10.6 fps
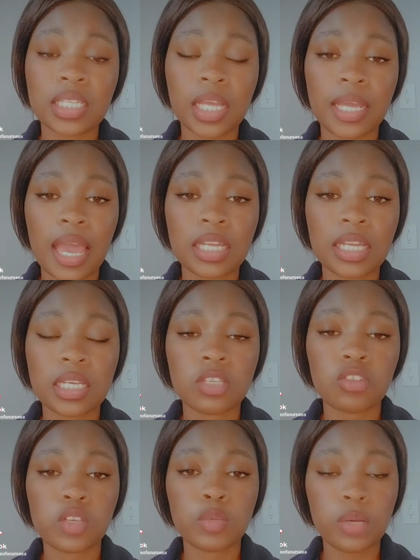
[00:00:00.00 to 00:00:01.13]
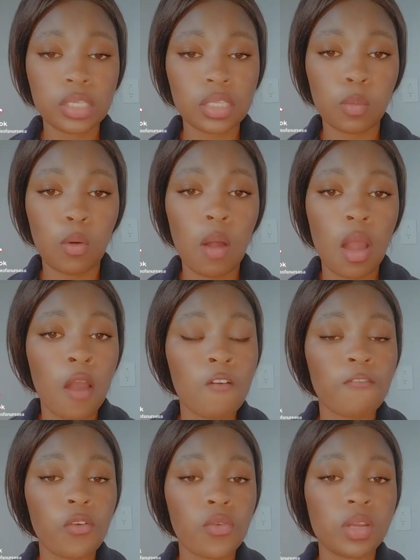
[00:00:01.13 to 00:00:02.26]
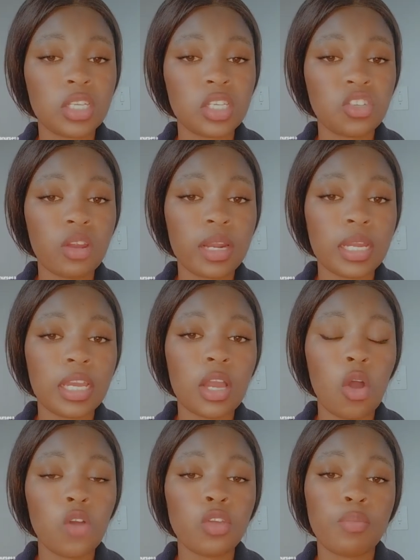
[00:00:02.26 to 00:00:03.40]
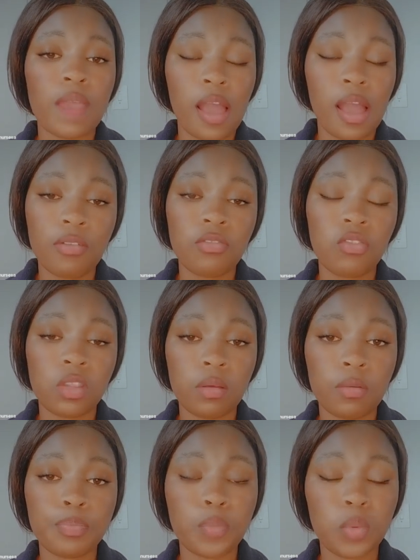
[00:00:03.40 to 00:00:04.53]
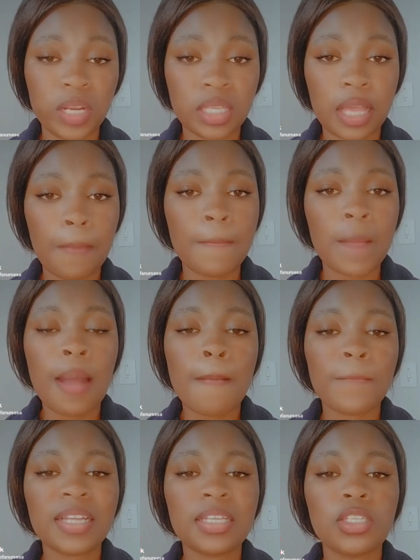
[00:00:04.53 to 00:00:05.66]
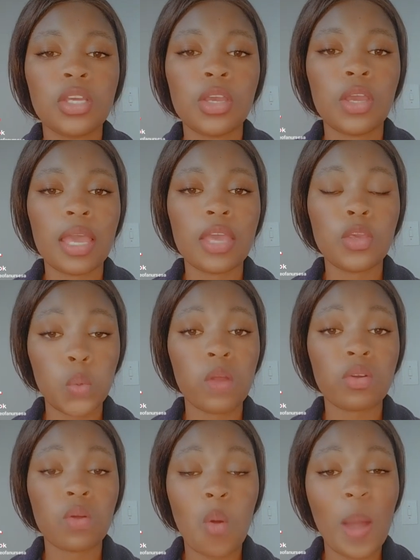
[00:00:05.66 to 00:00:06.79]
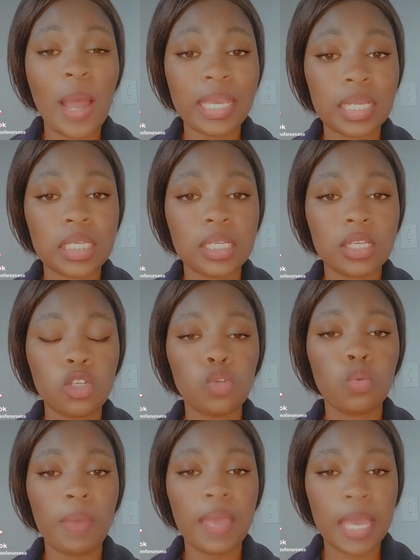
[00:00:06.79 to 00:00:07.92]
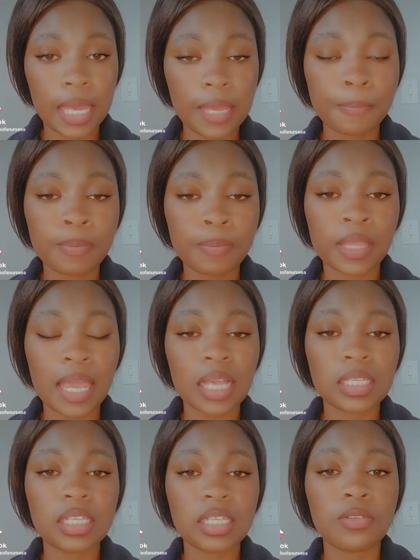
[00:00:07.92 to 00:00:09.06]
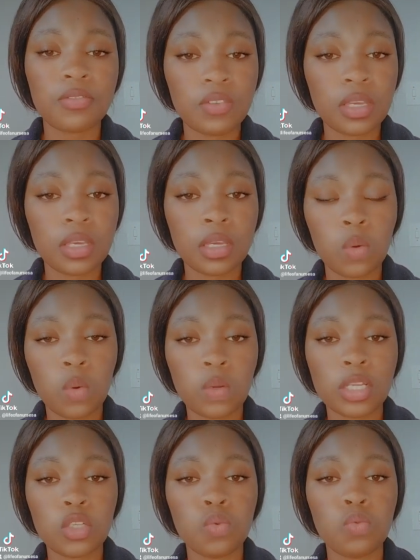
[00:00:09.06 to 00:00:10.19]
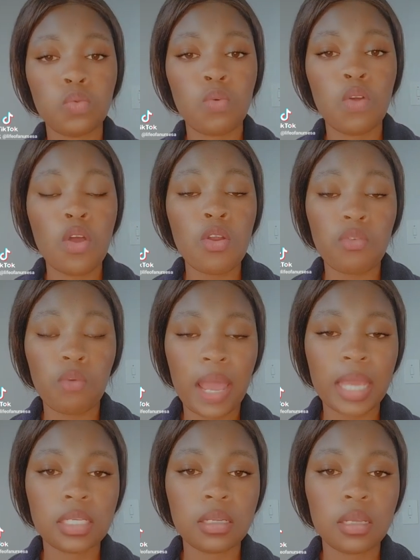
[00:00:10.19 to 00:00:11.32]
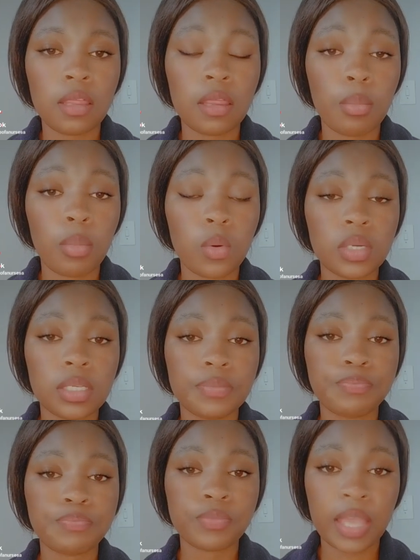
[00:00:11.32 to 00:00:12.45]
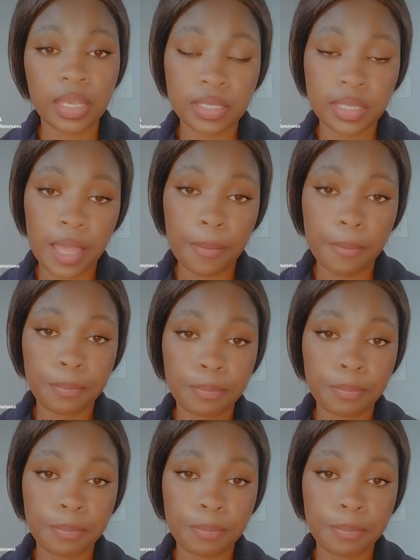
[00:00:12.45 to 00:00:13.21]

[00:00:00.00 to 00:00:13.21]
studying at is responsible for registering on your behalf for the board exam, but you are required to pay a certain fee in order to write the board exam,